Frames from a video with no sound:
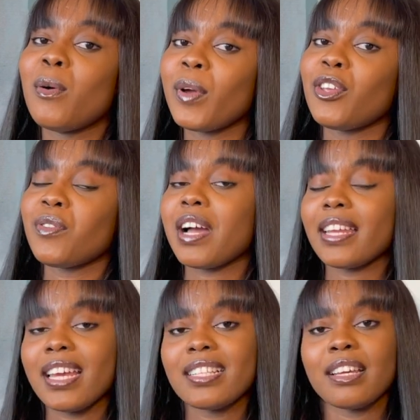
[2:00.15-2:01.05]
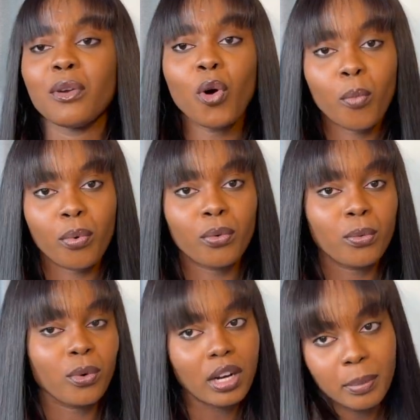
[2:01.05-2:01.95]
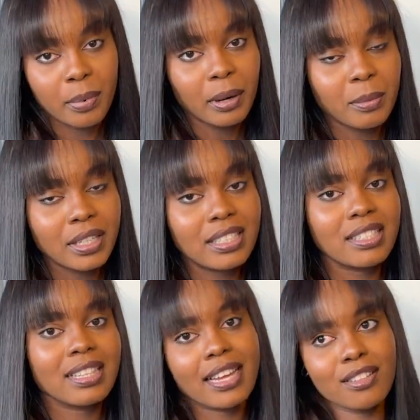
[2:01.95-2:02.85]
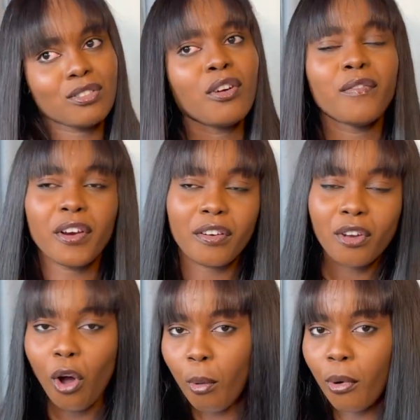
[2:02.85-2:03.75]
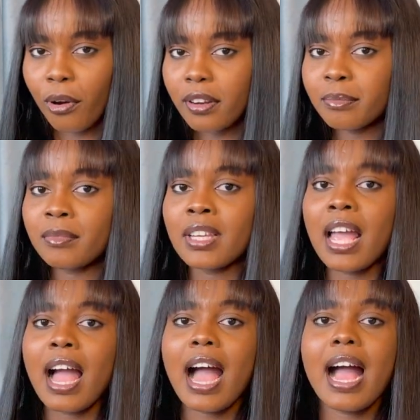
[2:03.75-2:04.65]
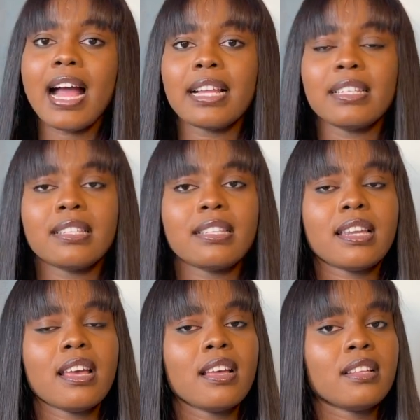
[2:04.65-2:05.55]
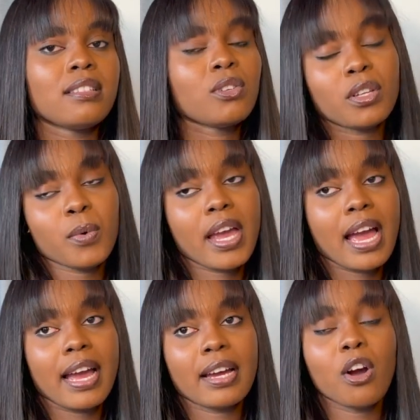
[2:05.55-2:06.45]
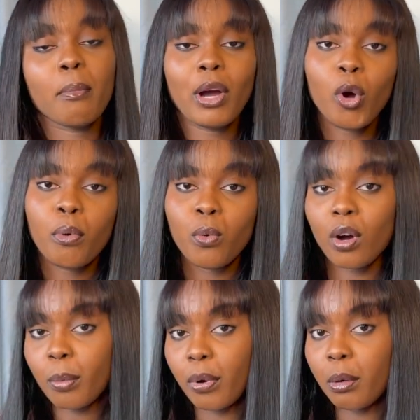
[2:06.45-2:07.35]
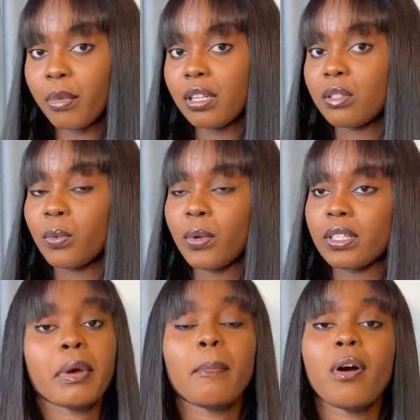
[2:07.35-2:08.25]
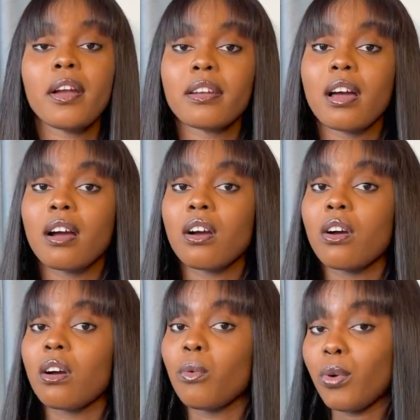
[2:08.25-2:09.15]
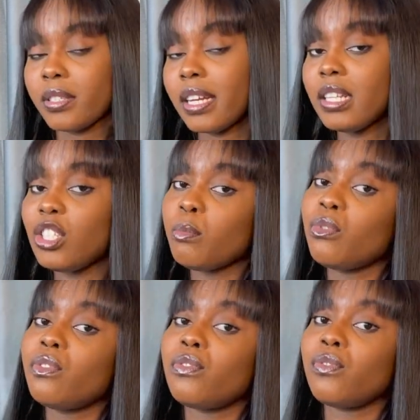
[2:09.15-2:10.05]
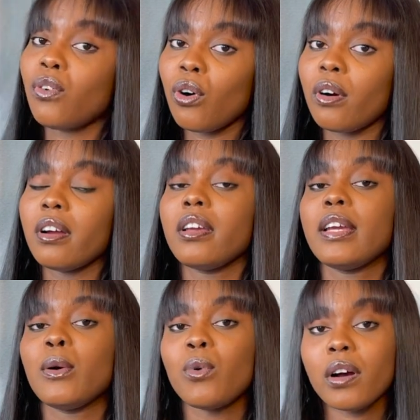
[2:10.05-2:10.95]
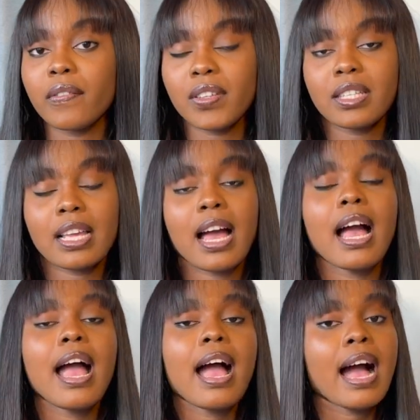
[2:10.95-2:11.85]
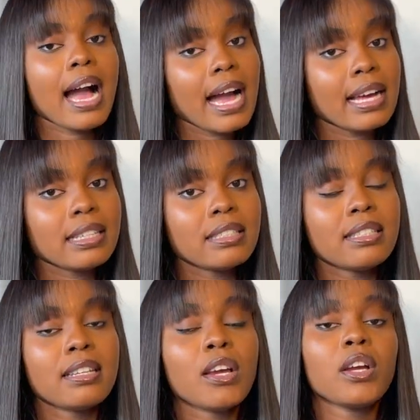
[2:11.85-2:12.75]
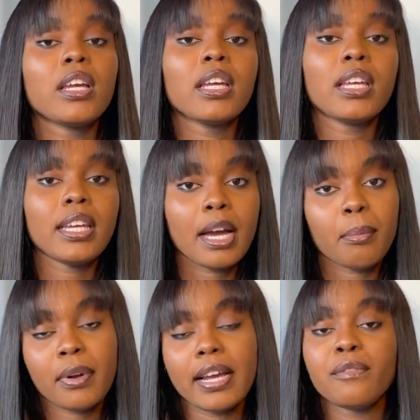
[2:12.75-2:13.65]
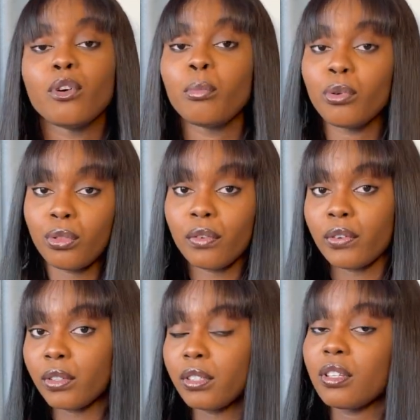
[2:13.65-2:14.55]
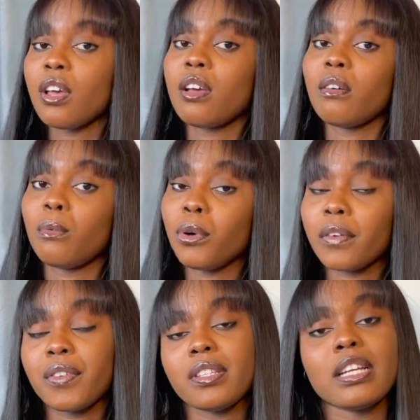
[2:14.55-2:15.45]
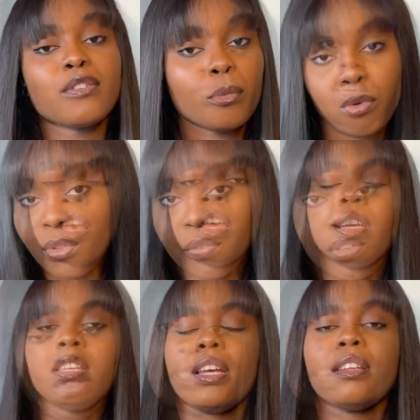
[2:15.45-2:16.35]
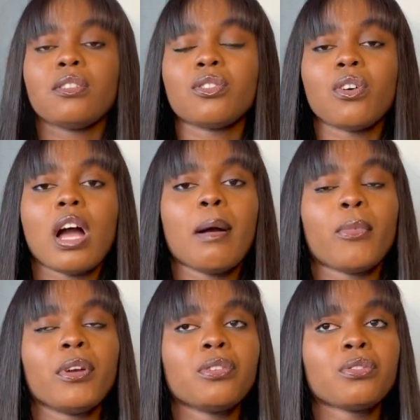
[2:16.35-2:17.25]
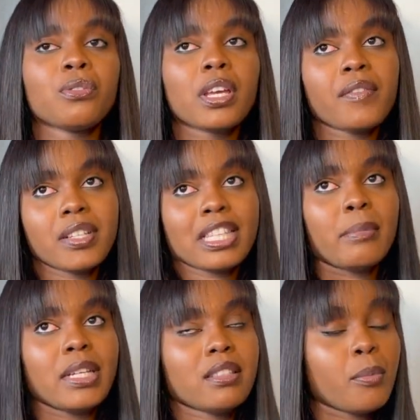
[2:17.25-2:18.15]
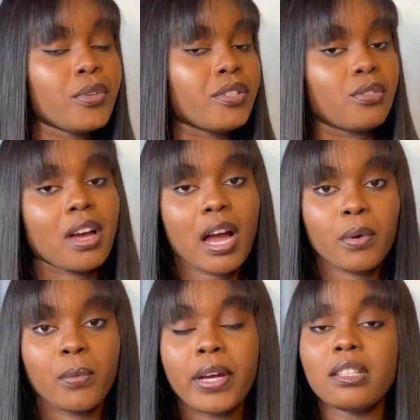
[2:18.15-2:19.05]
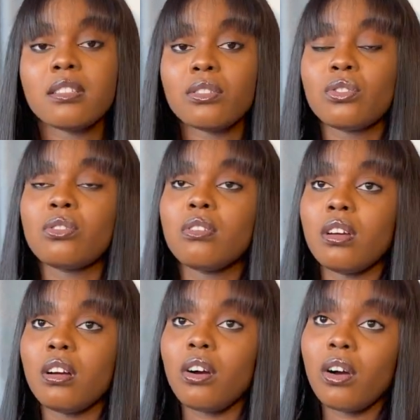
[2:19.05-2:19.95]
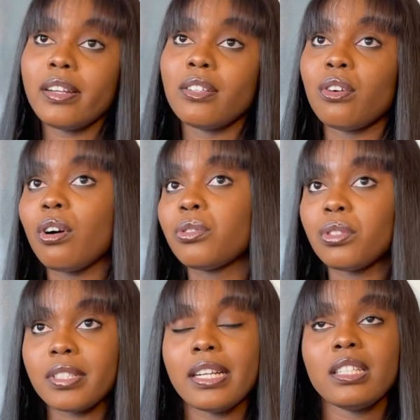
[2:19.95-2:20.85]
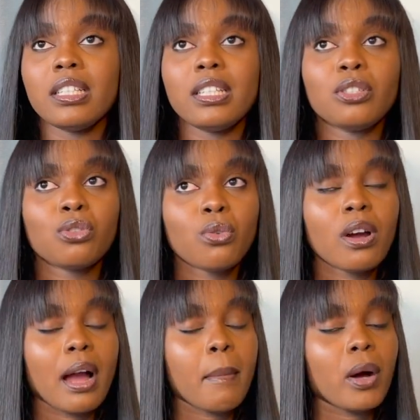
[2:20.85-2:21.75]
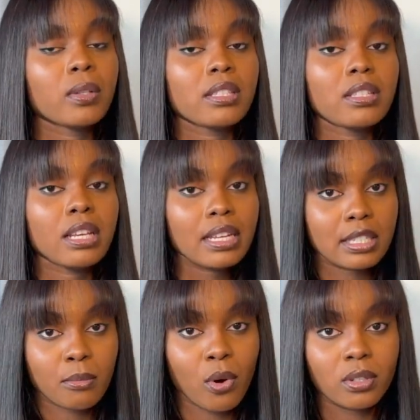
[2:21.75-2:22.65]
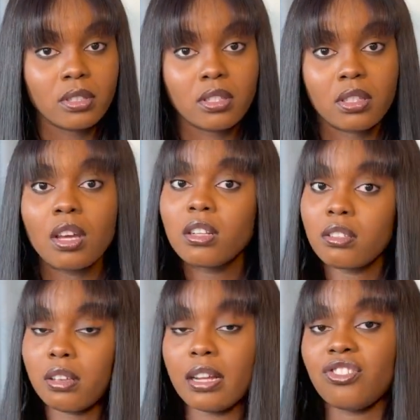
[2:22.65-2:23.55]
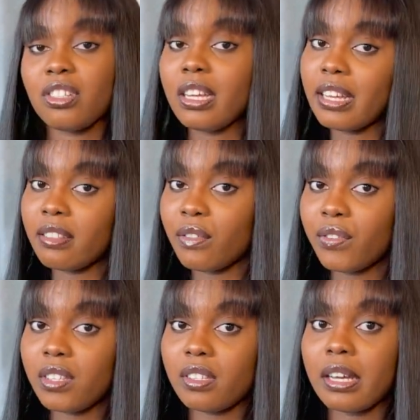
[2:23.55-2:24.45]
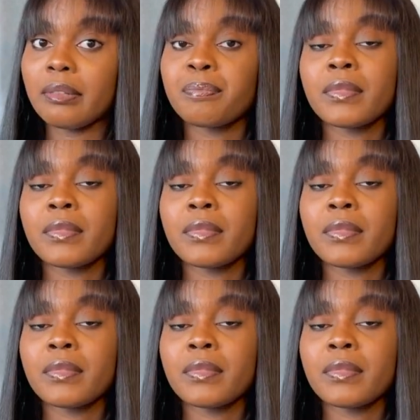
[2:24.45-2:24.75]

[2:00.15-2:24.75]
way you can get an open work permit that is not very common and so the way i got my open work permit was my partner was eligible for a work visa and he applied for both of us work visas for both of us. Yes, so I'm going to give a step-by-step -step process on how we went. All in all, totally, it took about six months to actually get the visa.